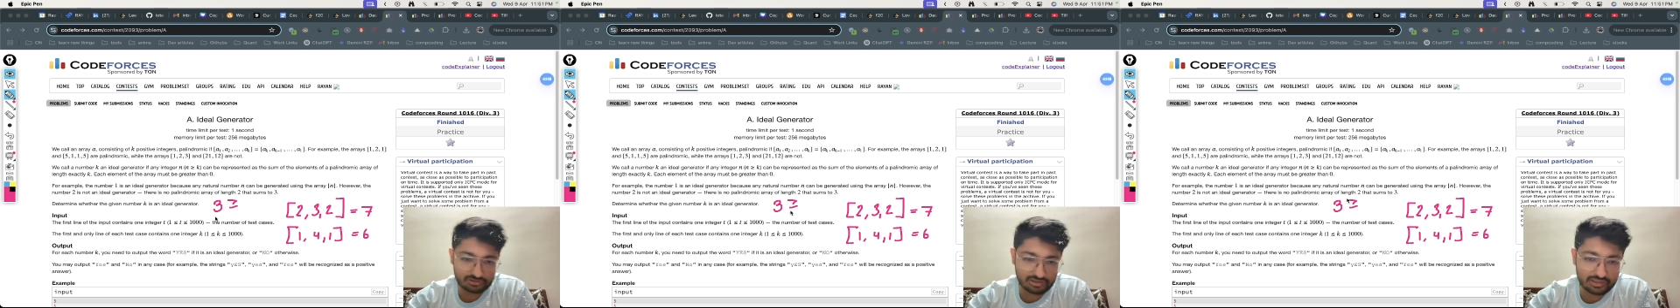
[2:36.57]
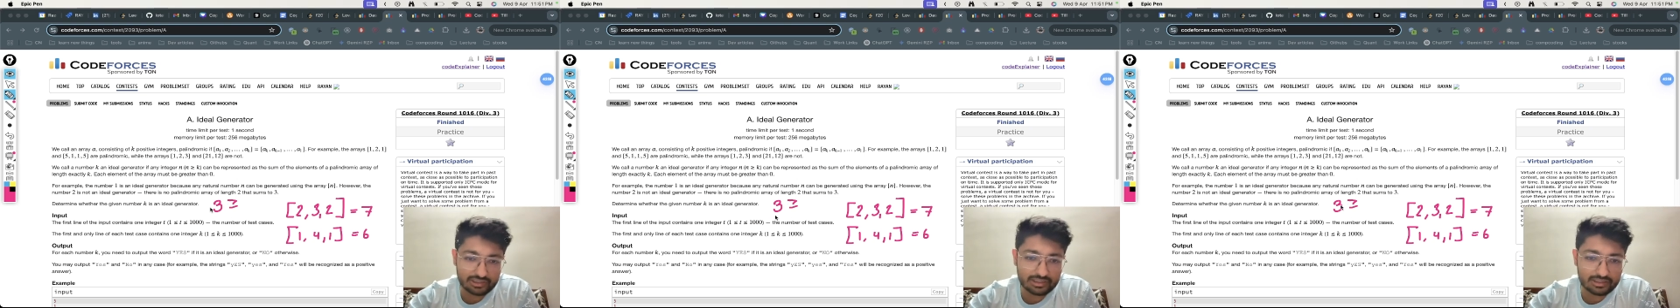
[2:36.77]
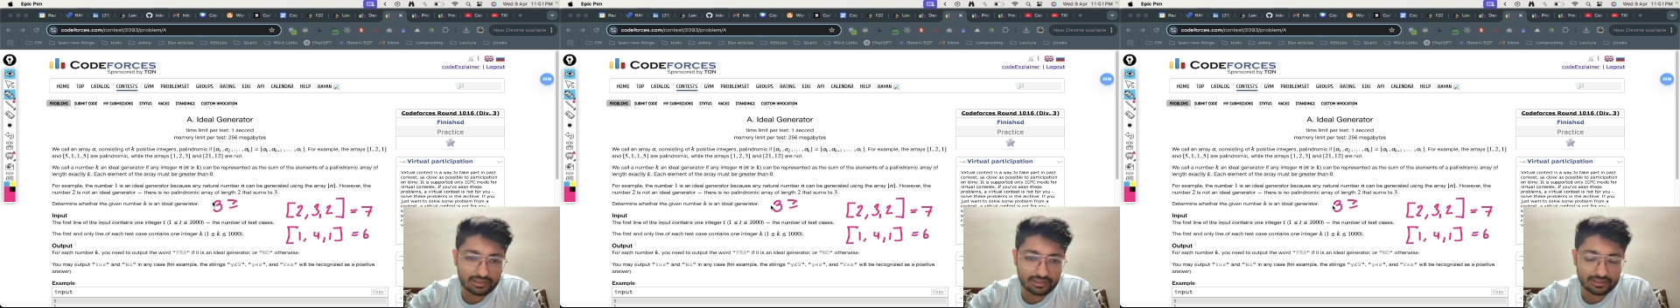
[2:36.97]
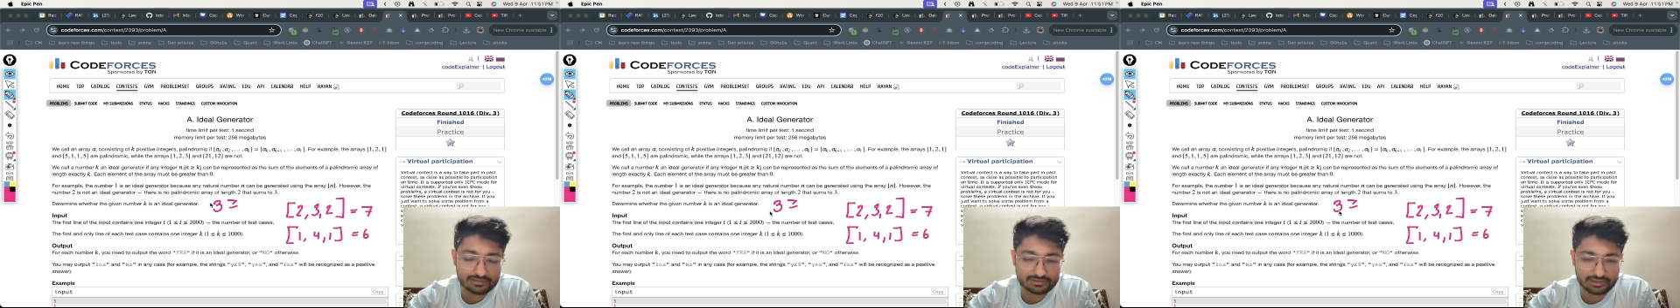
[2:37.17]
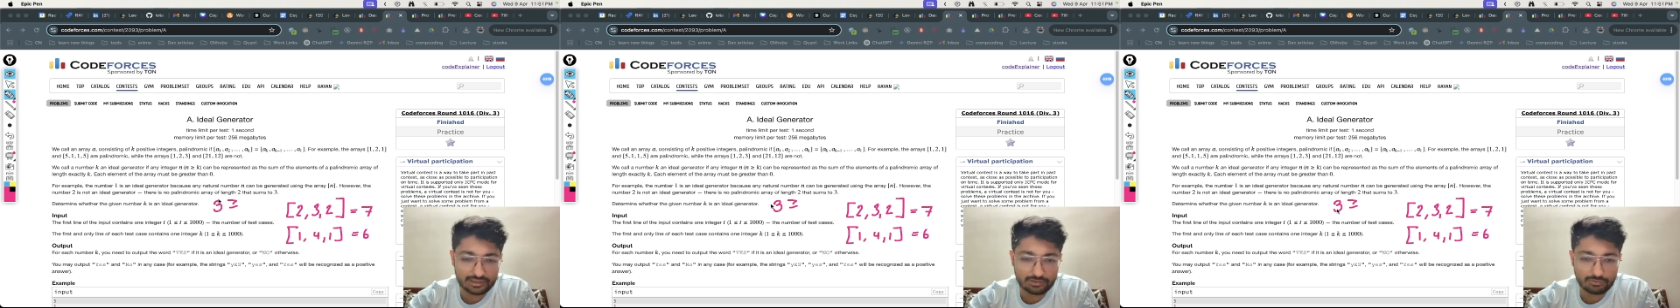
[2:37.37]
3
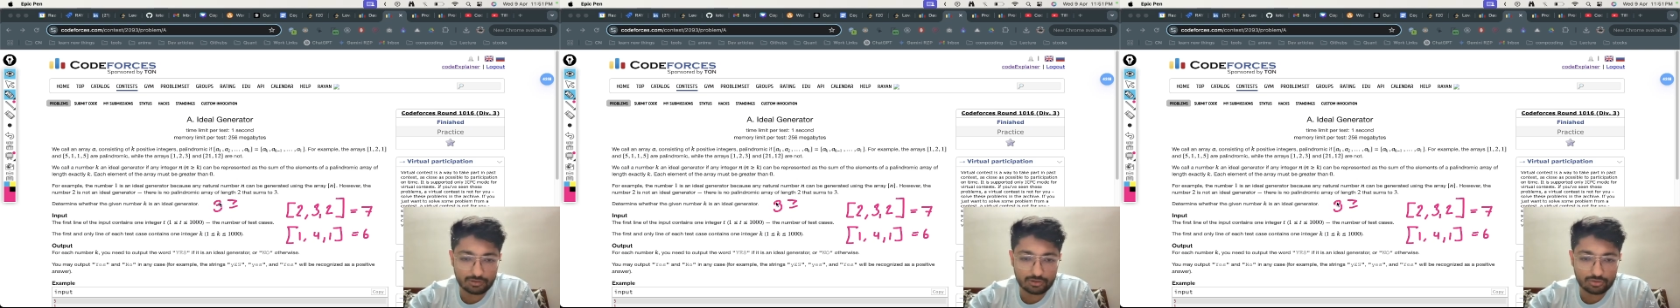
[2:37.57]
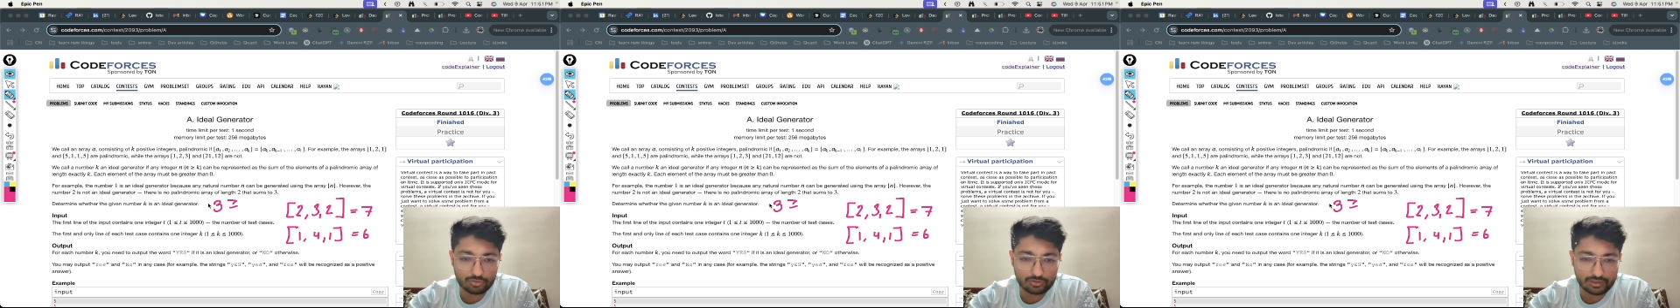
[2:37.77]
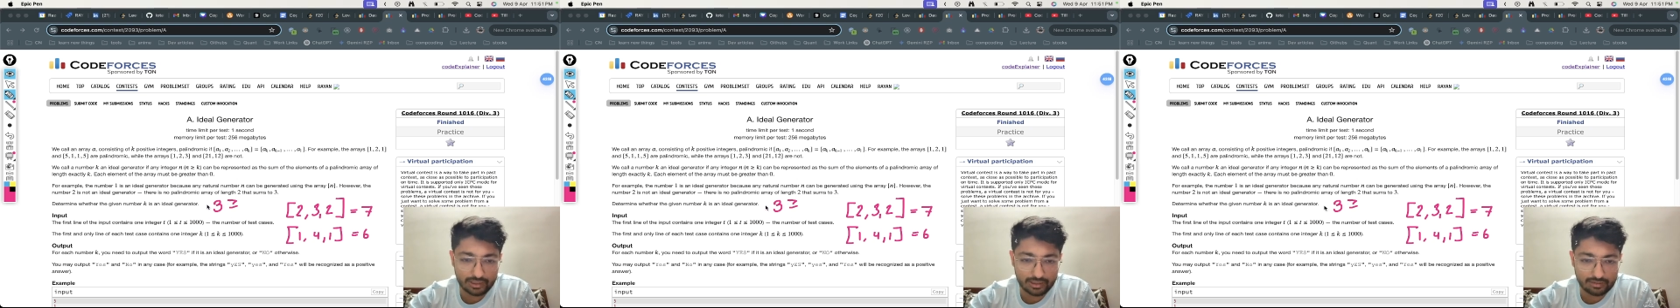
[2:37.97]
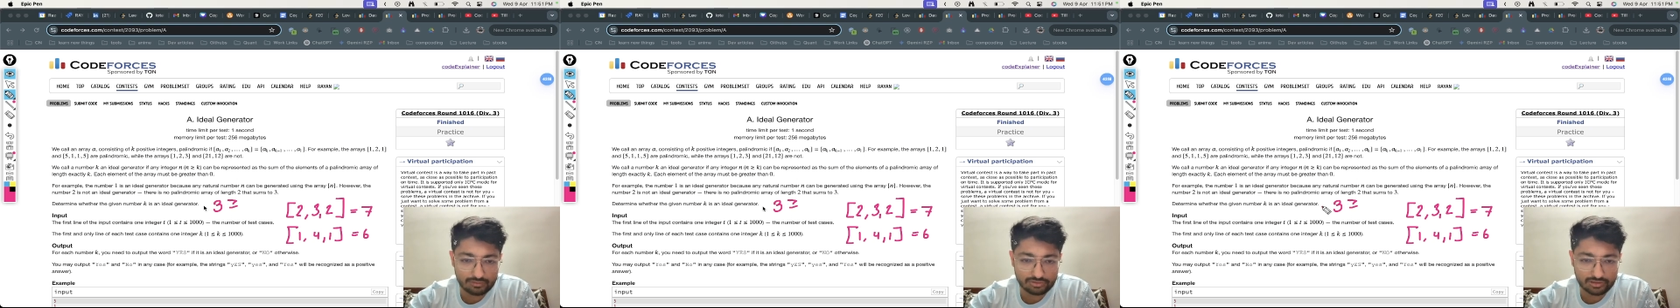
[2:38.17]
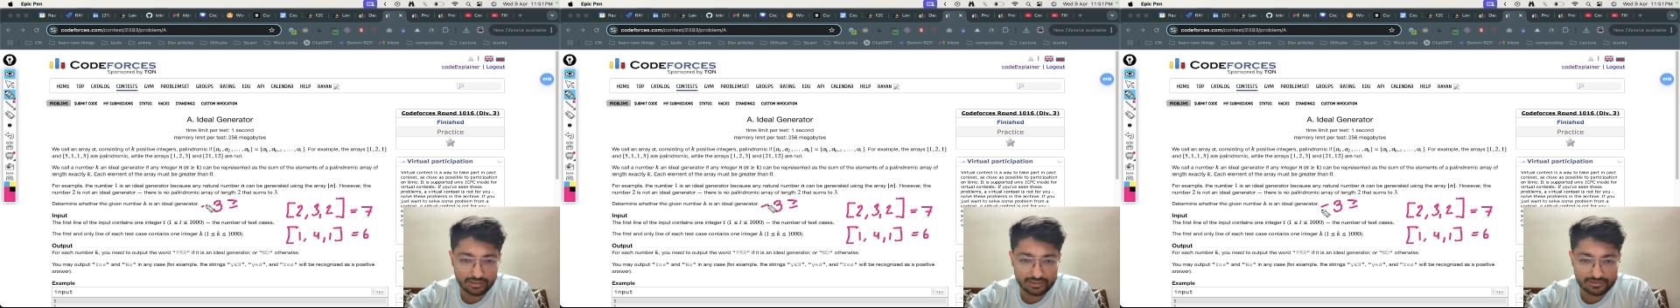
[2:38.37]
is equal to k,
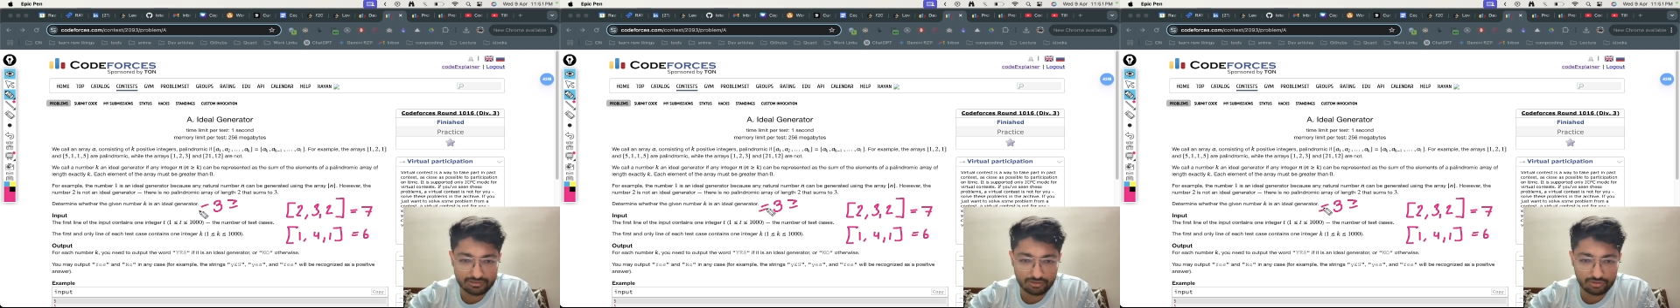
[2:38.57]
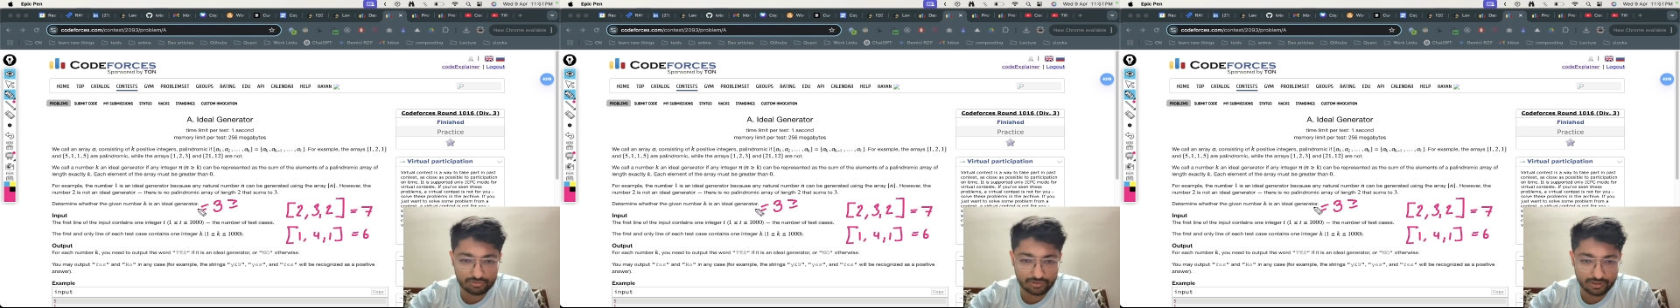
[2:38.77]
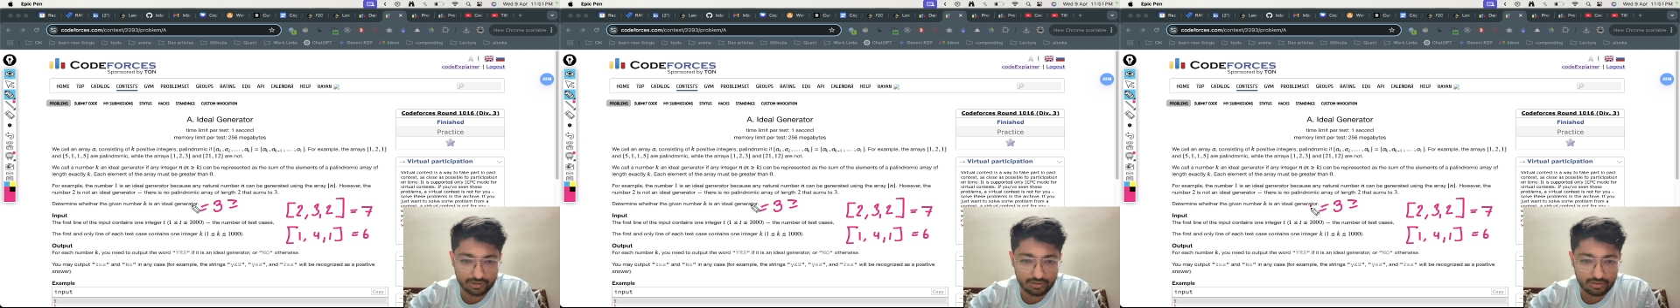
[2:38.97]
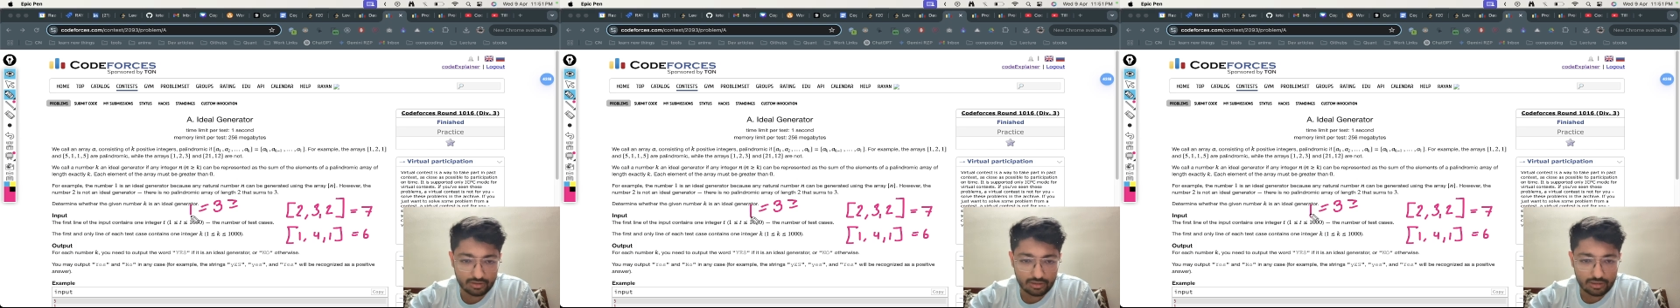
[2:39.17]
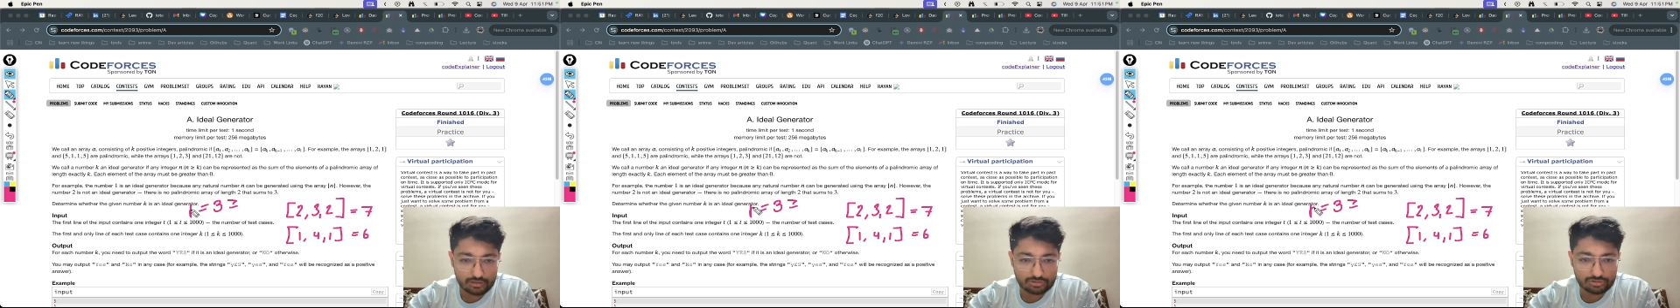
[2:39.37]
so k is equal to 3.
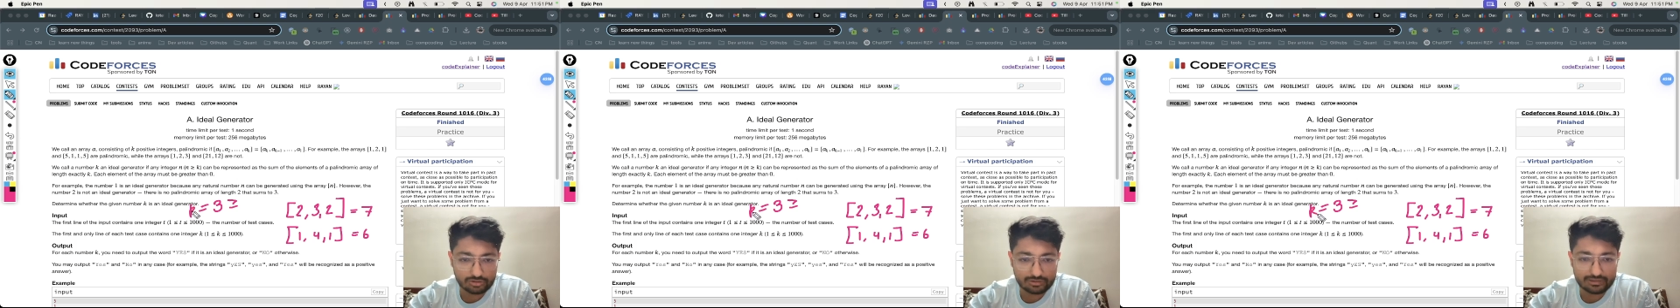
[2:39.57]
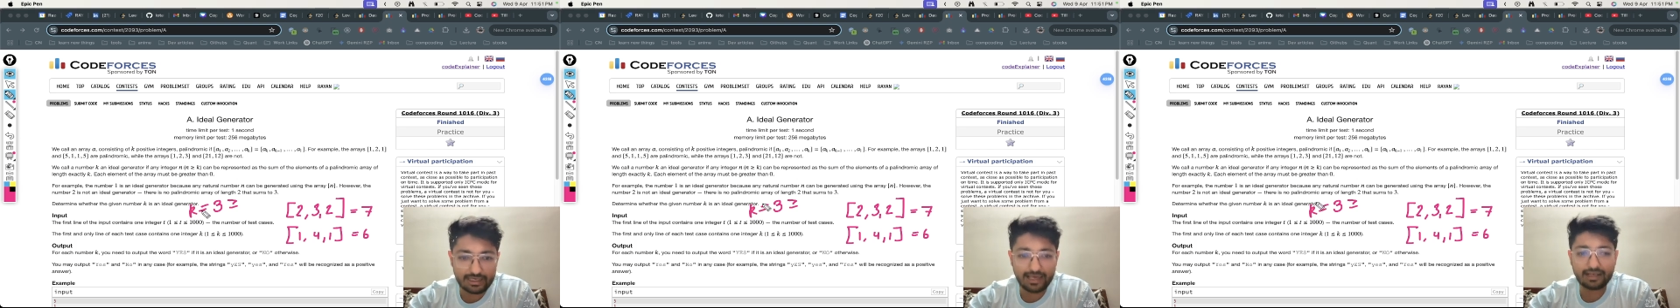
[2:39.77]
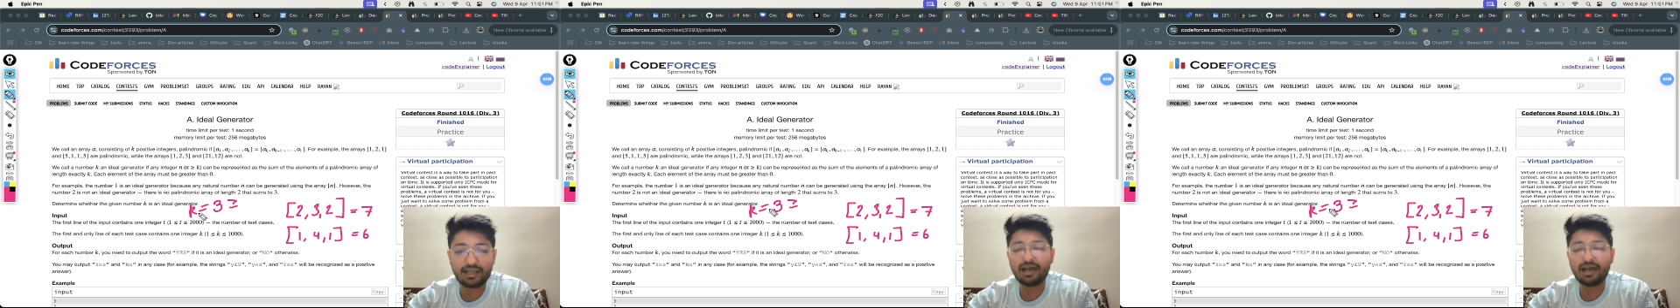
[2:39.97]
So can